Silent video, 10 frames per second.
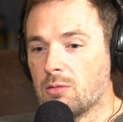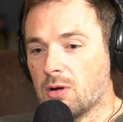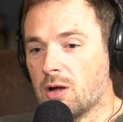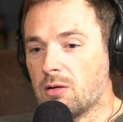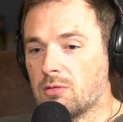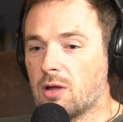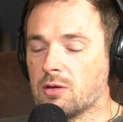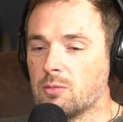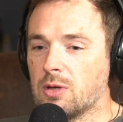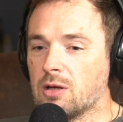I
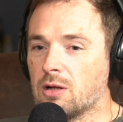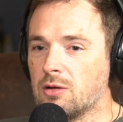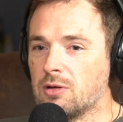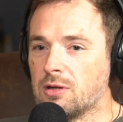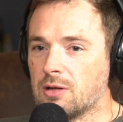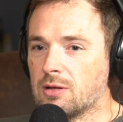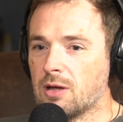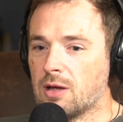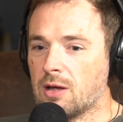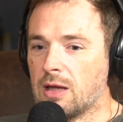think we concluded
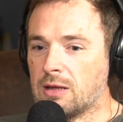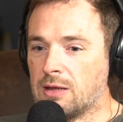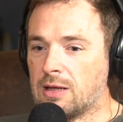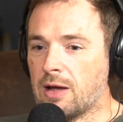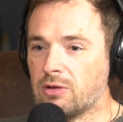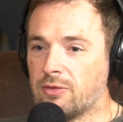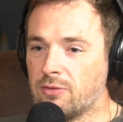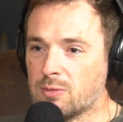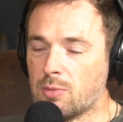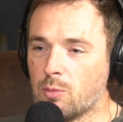that it did have a
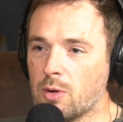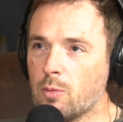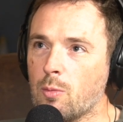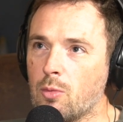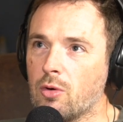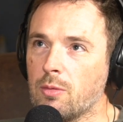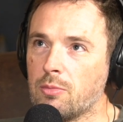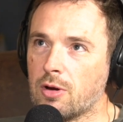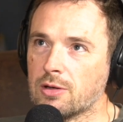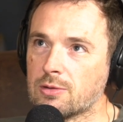difference, but we were more
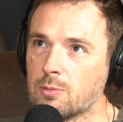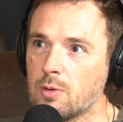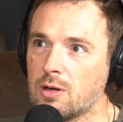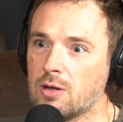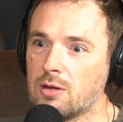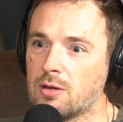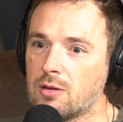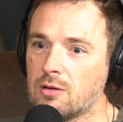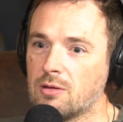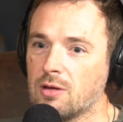impressed
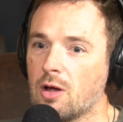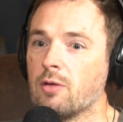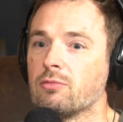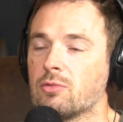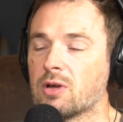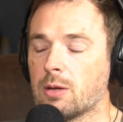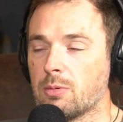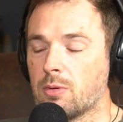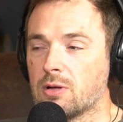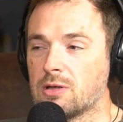with the overall
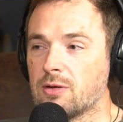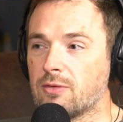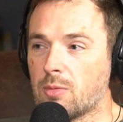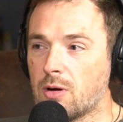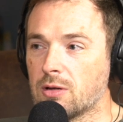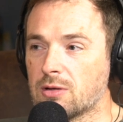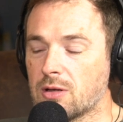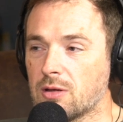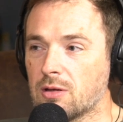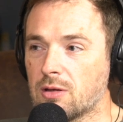capability of the bikes, I
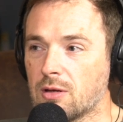think.